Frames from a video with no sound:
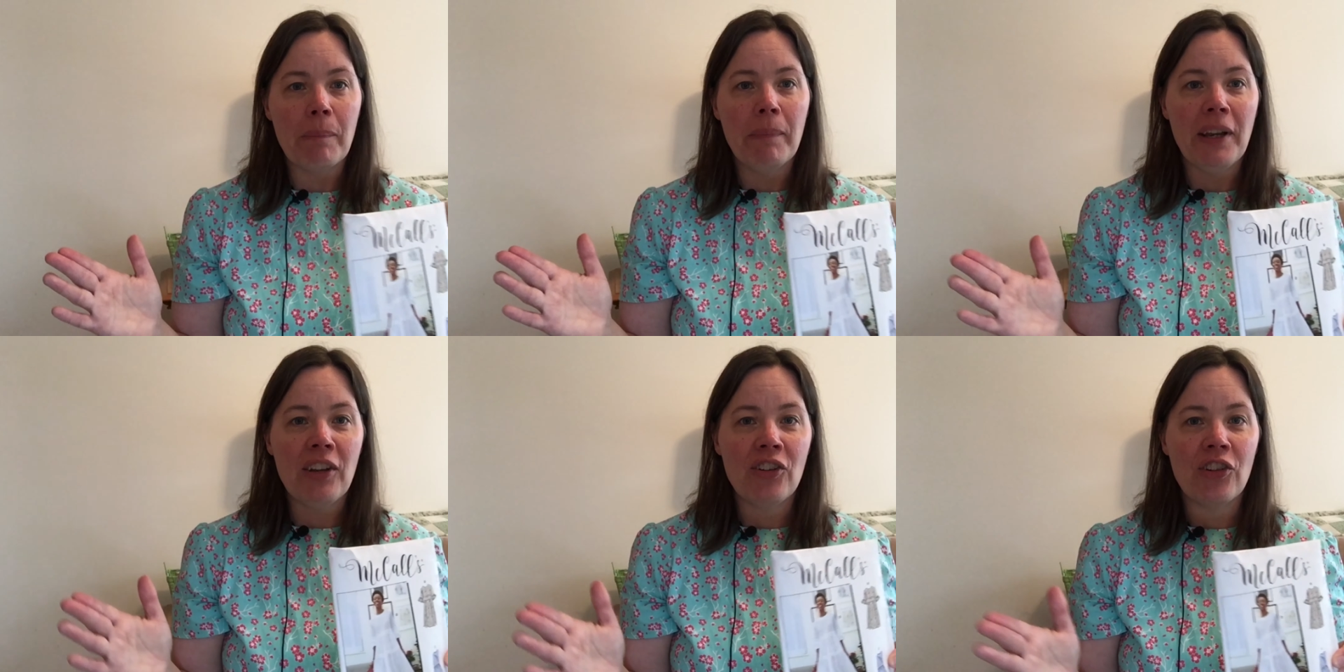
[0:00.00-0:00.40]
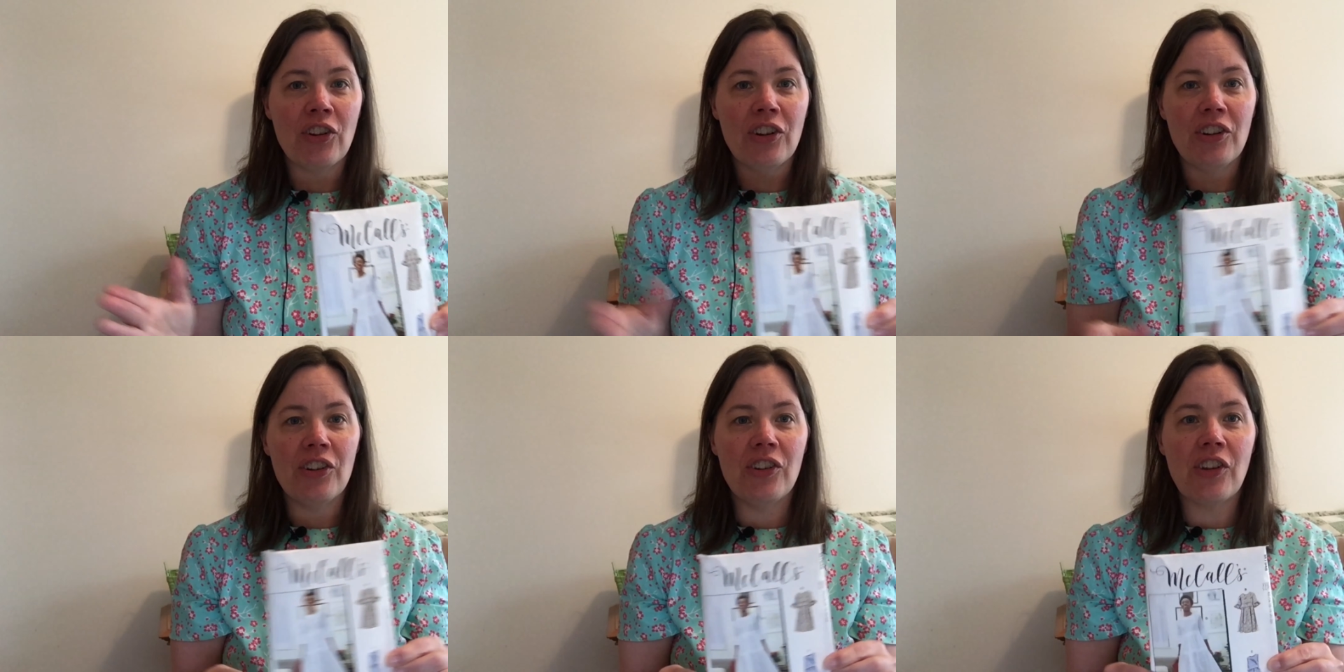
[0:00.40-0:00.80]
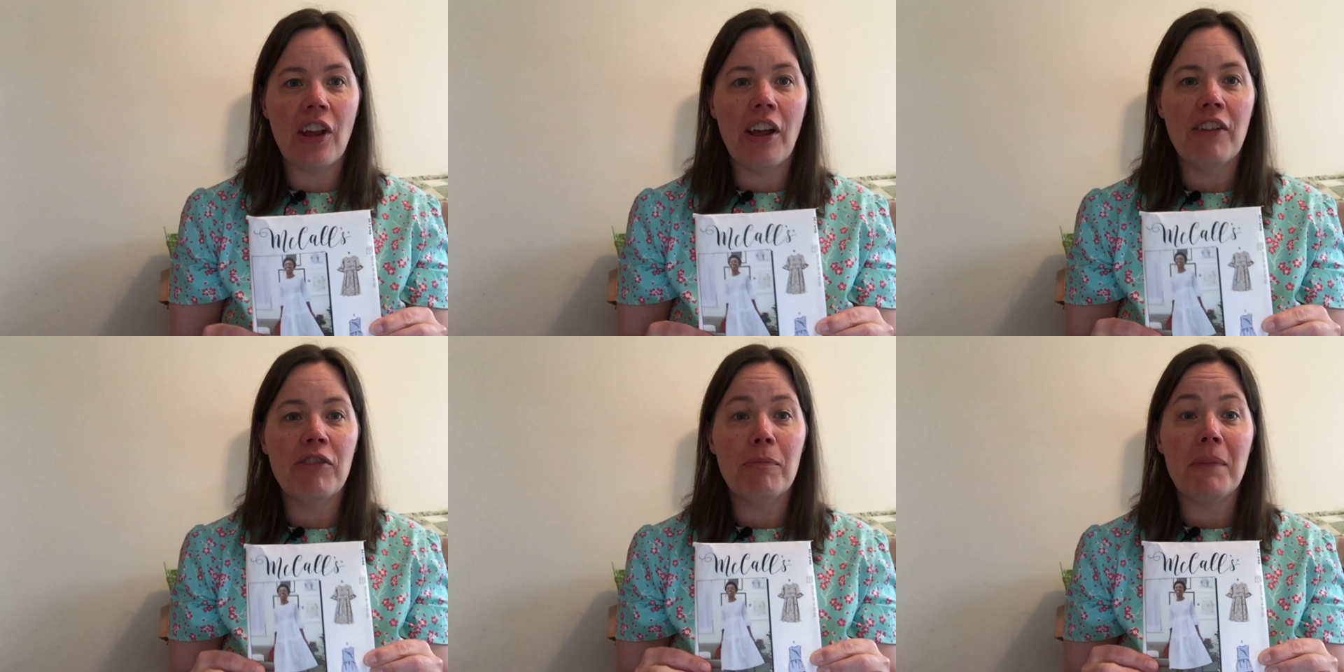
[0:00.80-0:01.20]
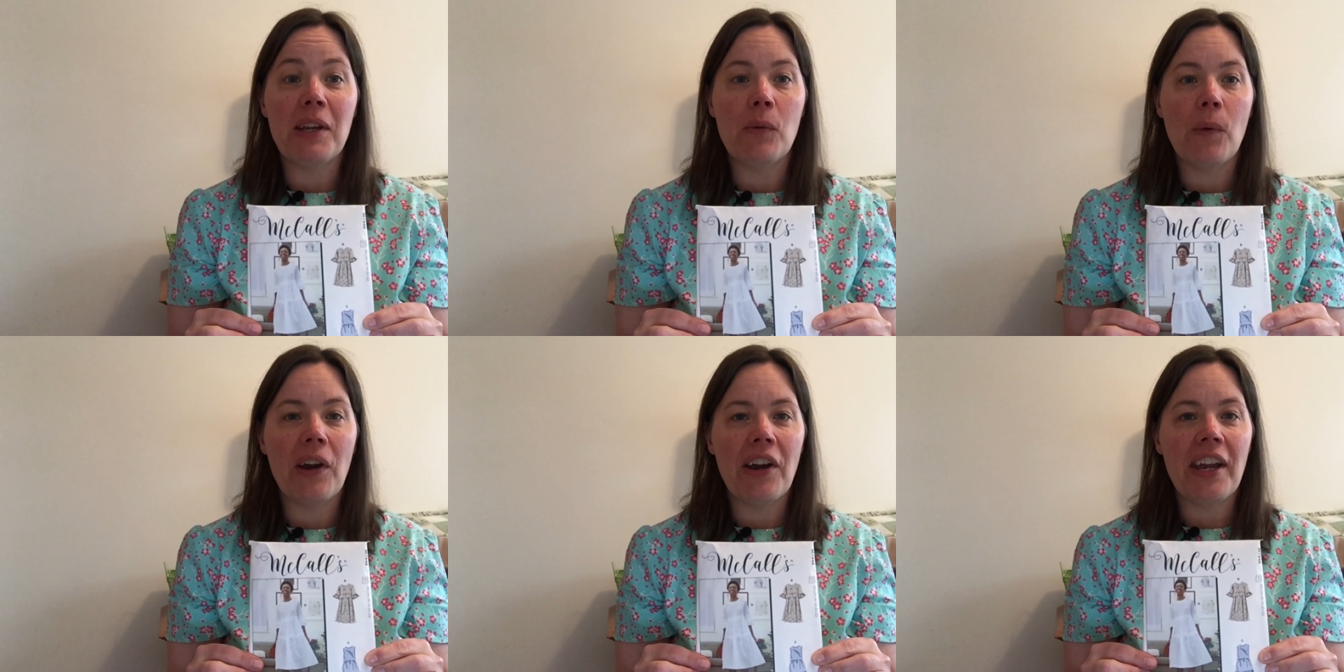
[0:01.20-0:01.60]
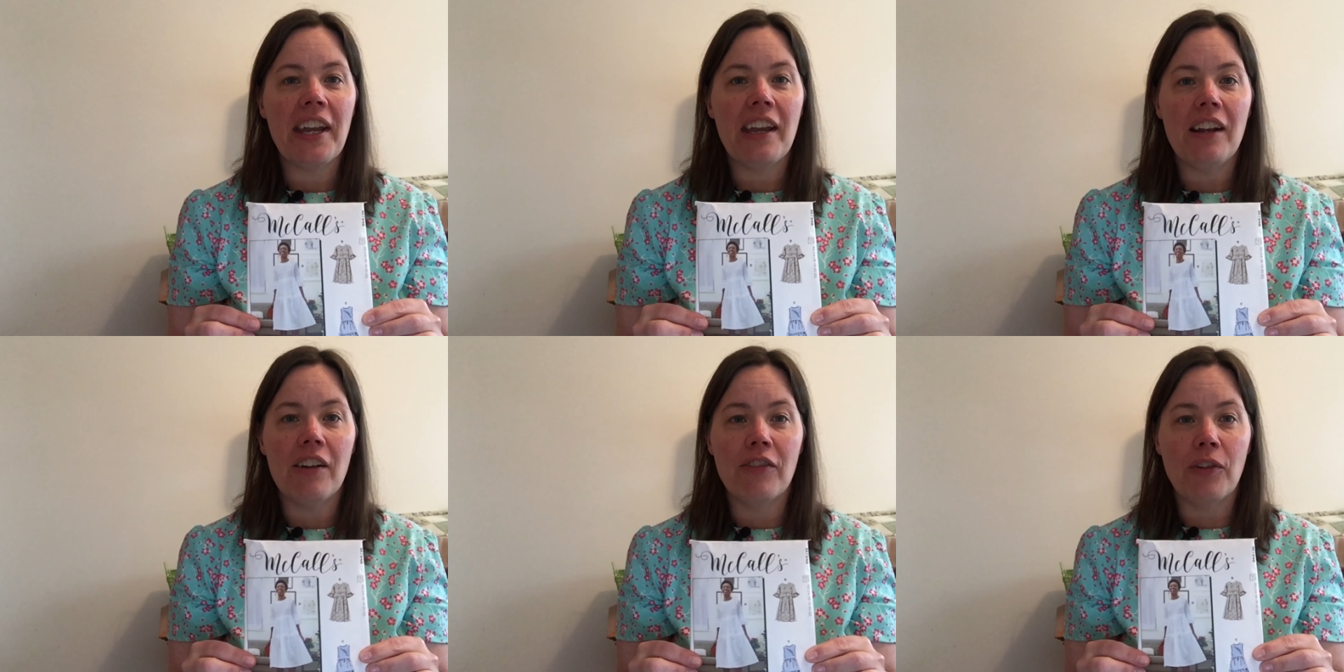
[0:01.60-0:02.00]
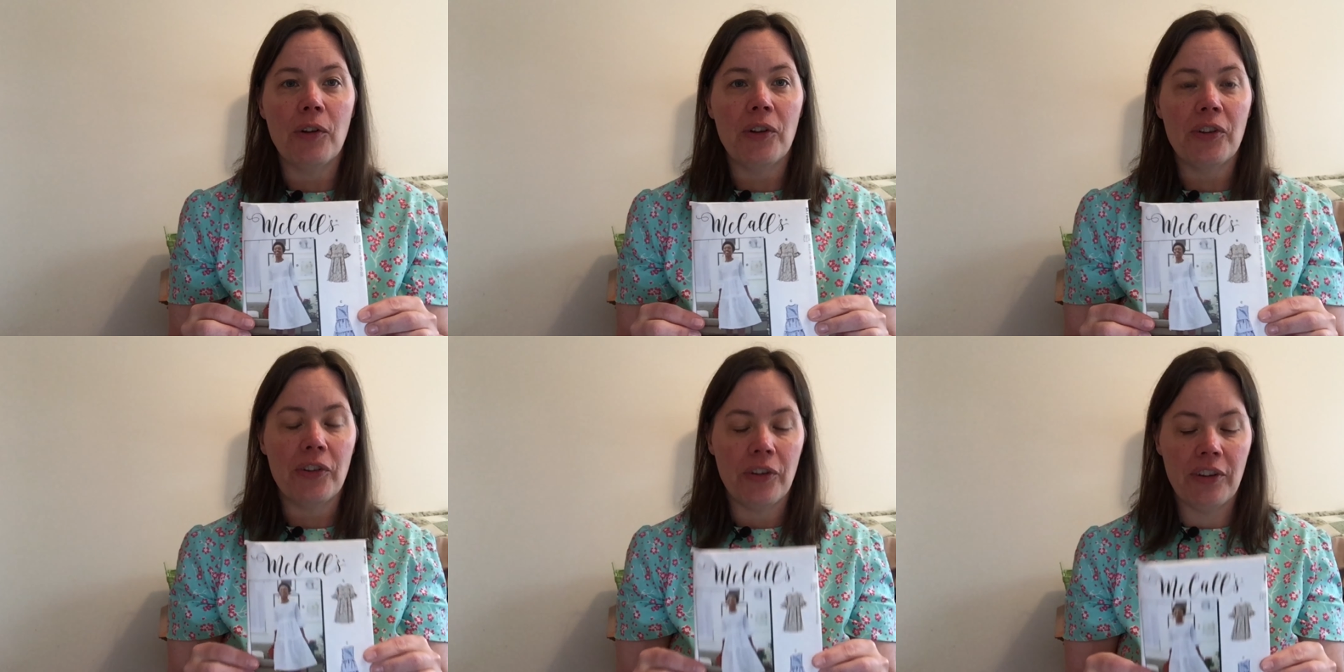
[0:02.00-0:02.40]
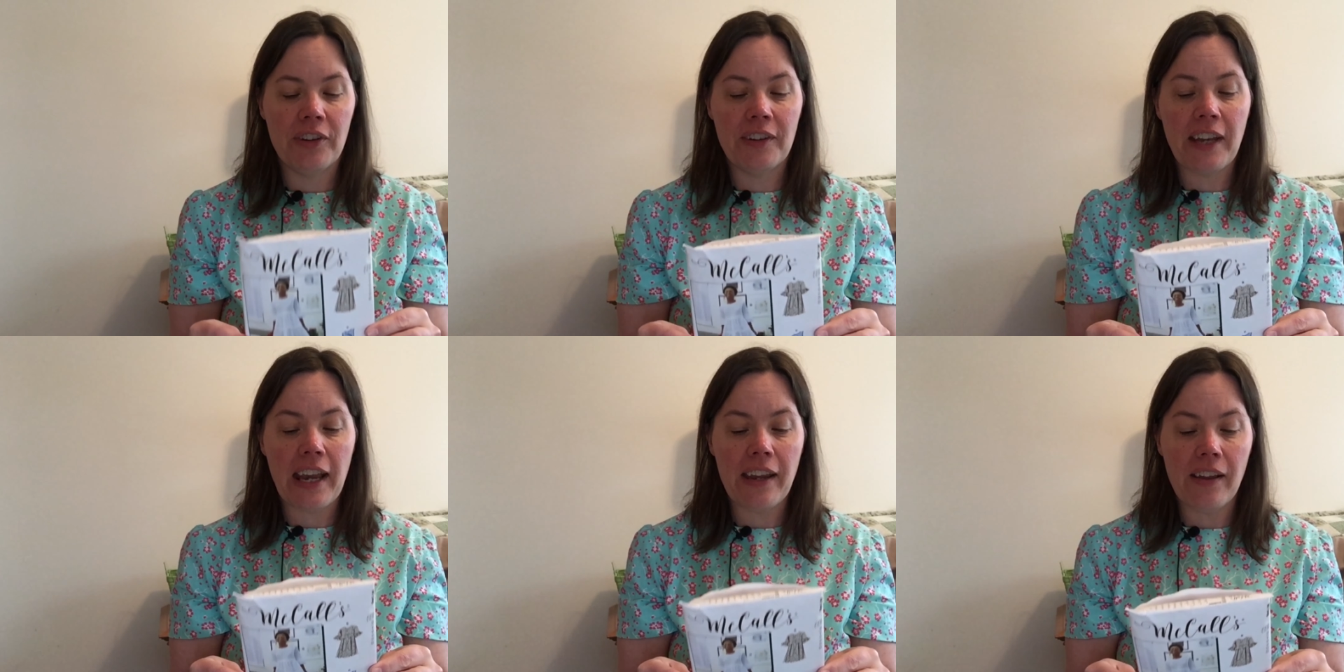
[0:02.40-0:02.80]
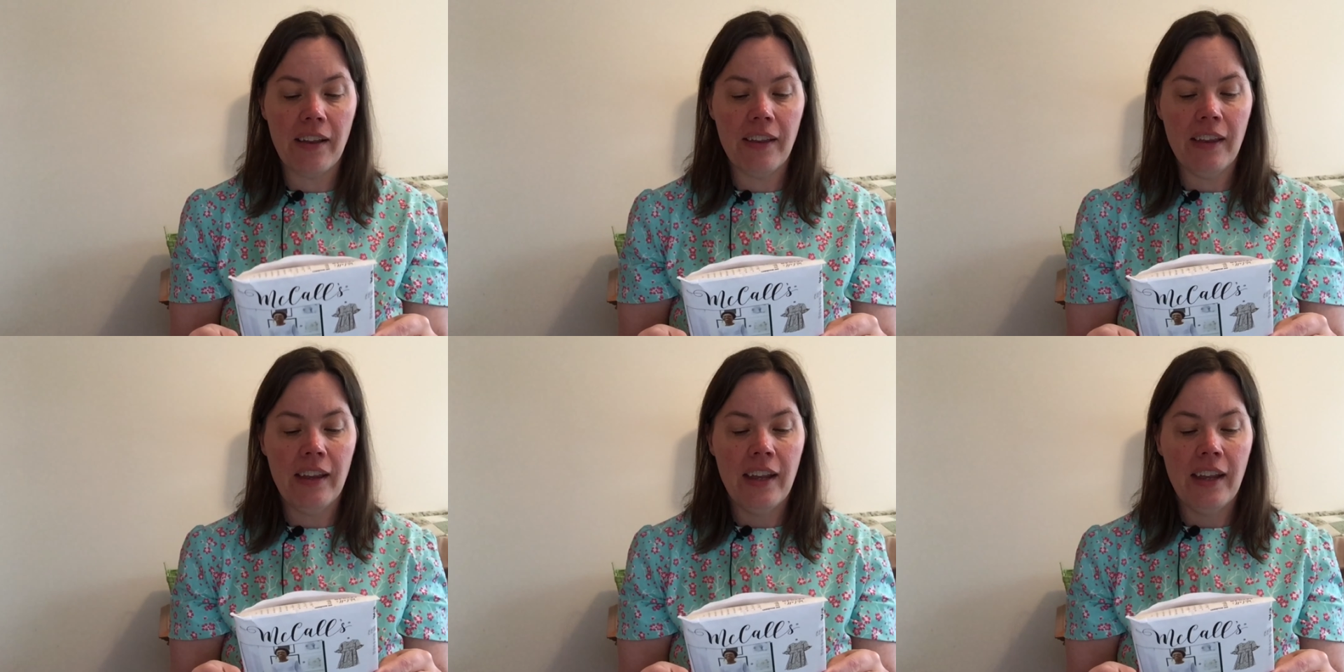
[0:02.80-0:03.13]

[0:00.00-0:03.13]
pictures of me wearing it a full scale.